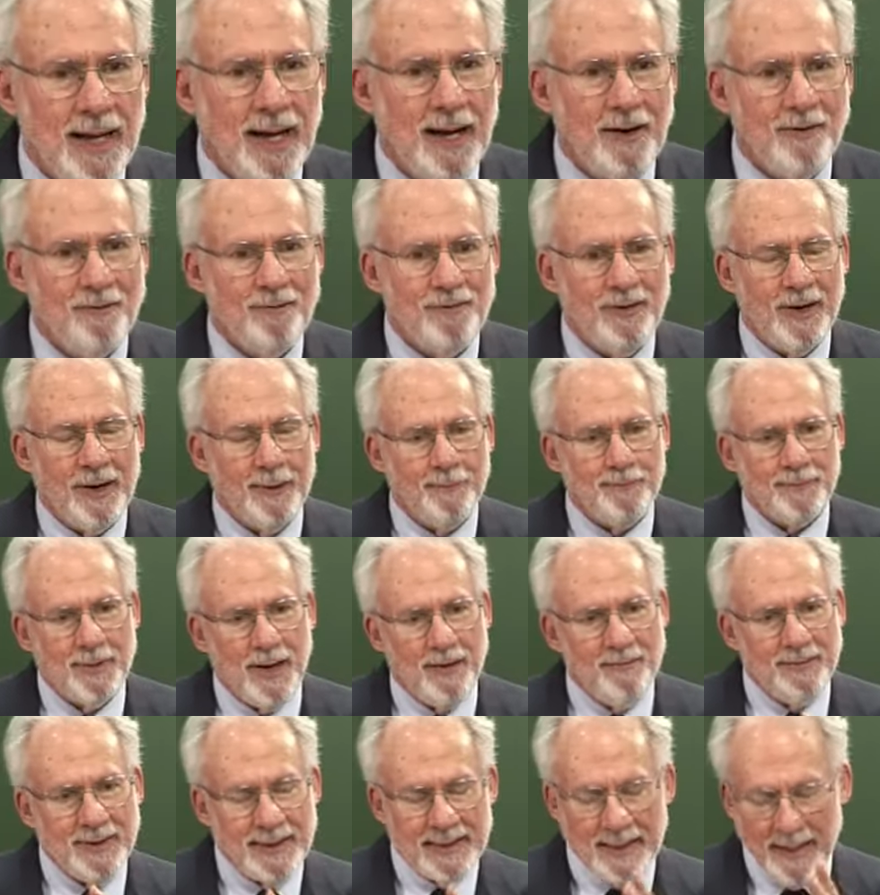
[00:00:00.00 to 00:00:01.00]

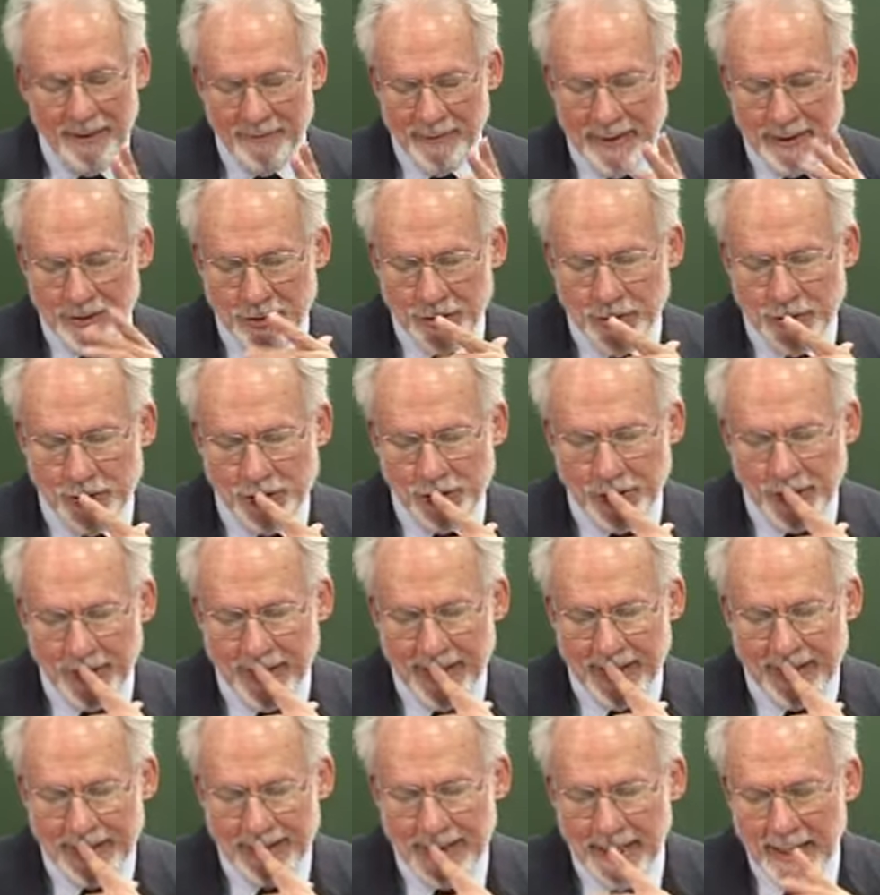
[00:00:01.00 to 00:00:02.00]
of these two
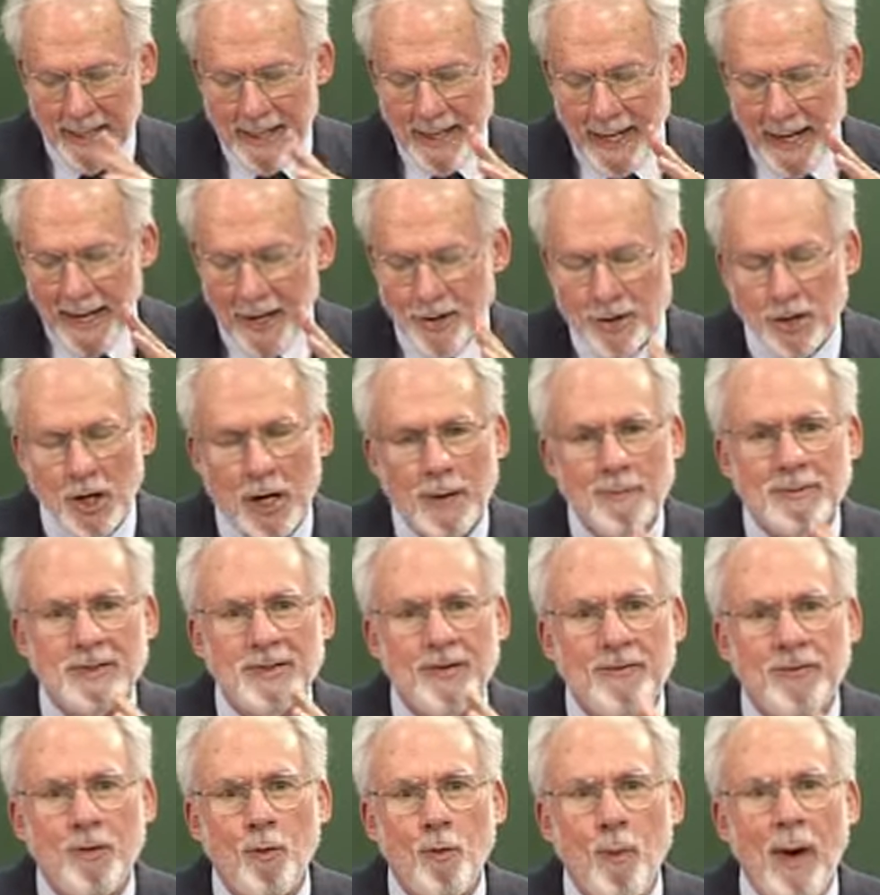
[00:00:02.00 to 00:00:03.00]
journeys in terms
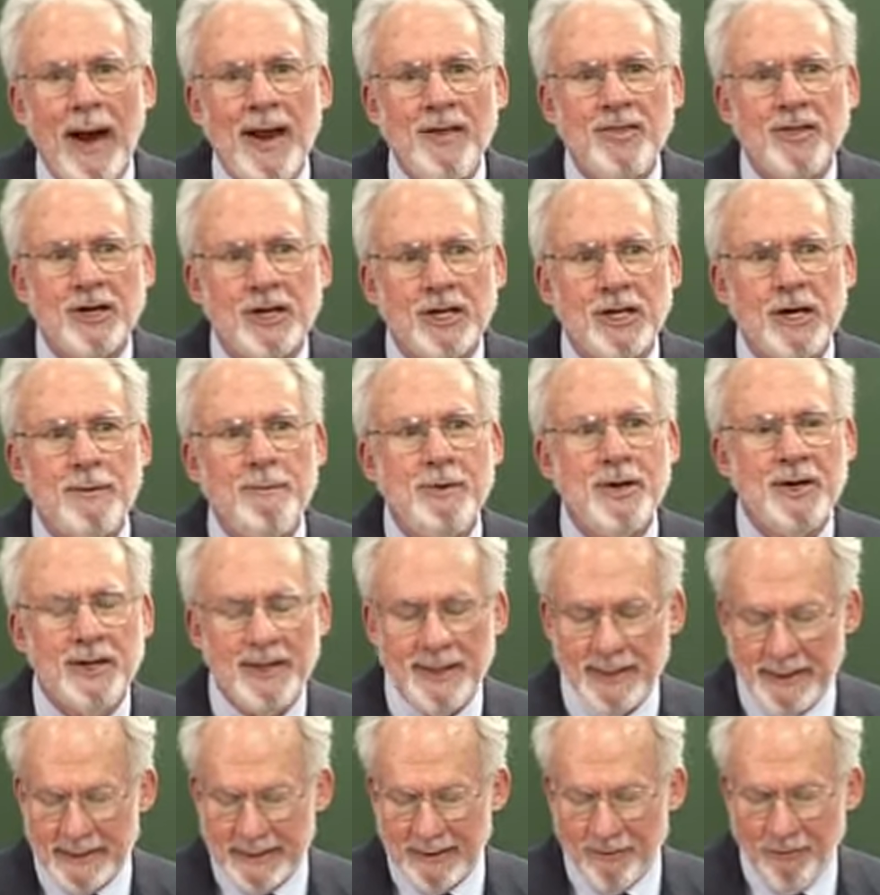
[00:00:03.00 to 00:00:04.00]
of the way the
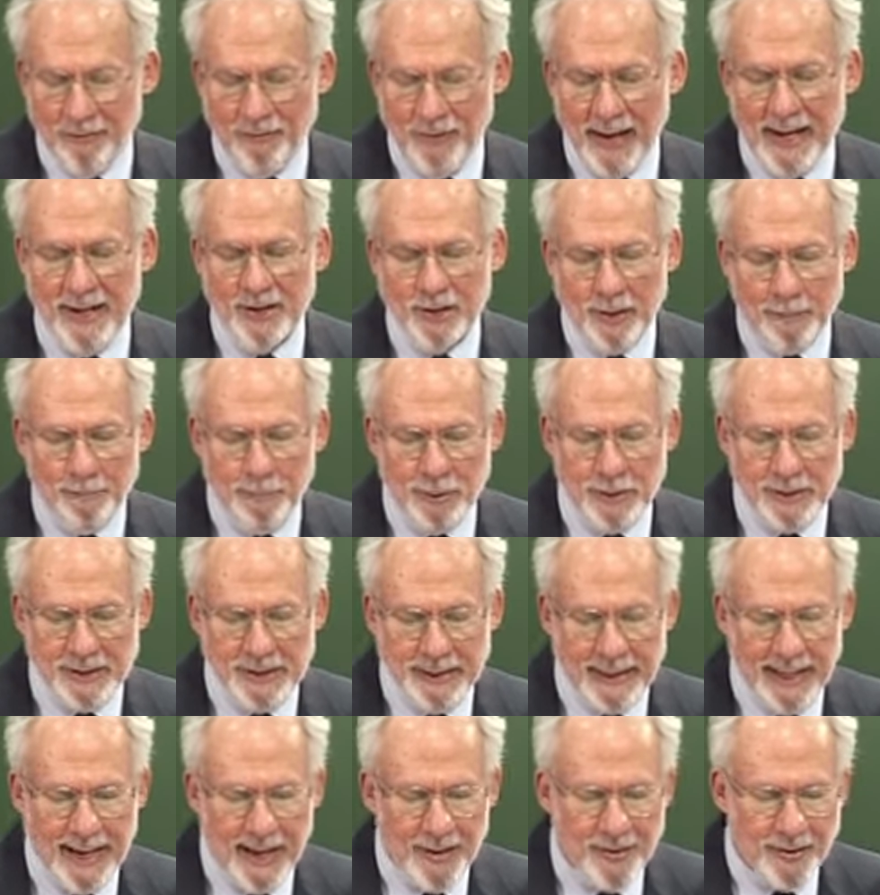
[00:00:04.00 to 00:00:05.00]
communities of faith are put
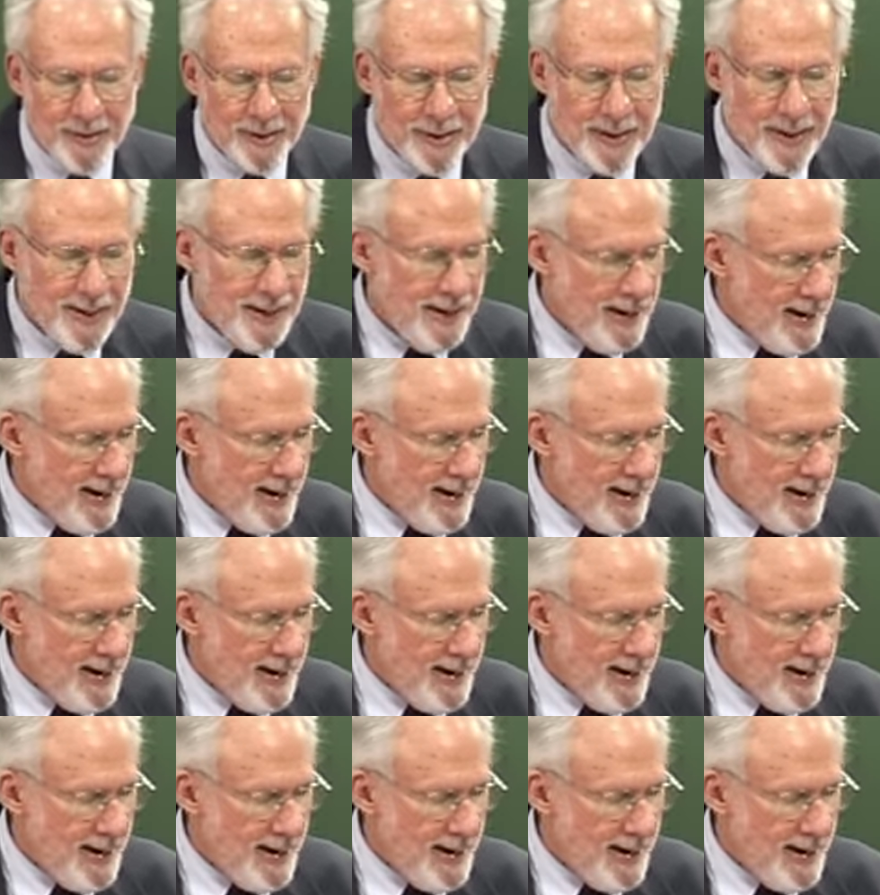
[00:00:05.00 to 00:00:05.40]
together.